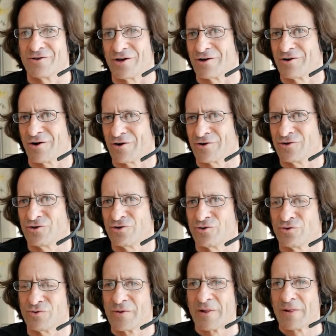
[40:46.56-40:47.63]
Are you
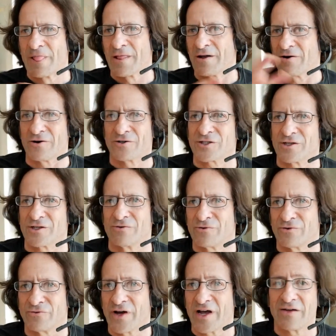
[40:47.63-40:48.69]
asking for
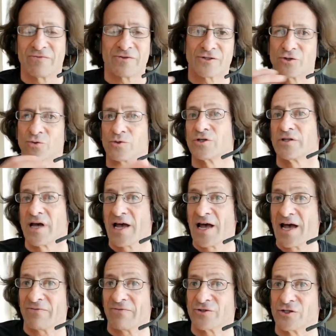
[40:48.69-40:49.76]
favors, or do they
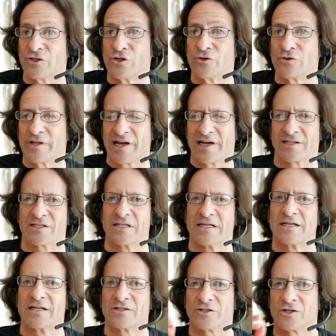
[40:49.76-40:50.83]
have to do that?
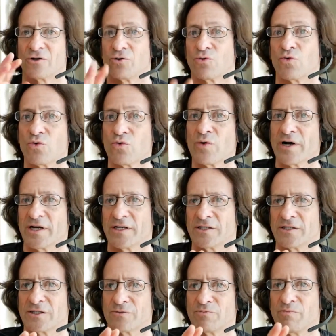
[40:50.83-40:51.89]
So
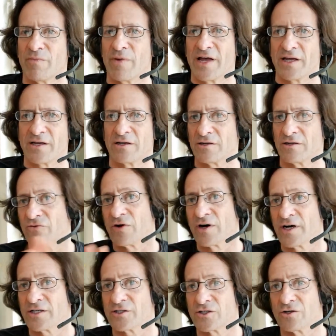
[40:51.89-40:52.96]
always make an
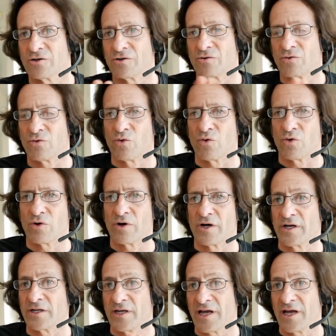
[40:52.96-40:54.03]
advisor or
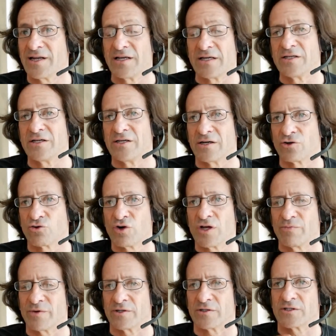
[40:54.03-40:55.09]
an NED
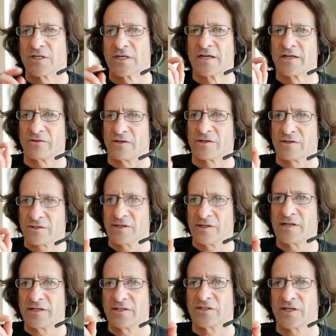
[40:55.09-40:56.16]
agreement that
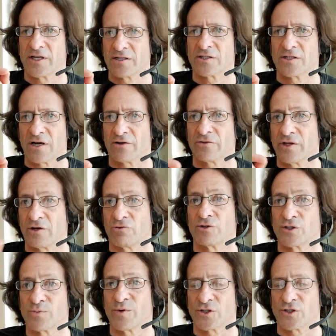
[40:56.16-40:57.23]
clearly sets out their
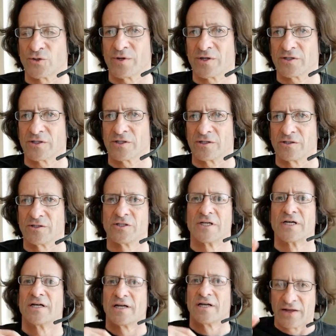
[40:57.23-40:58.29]
responsibilities
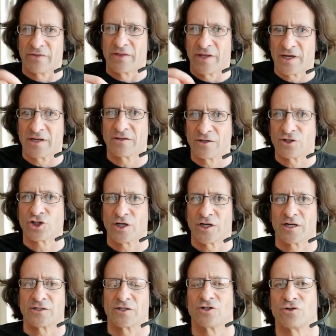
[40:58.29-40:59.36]
and then the
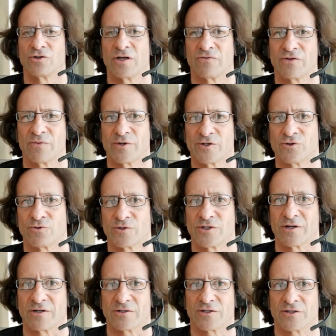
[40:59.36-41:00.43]
shares that you give them as a
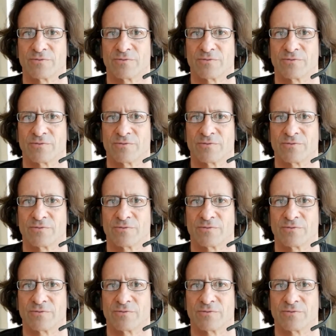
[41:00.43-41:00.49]
result.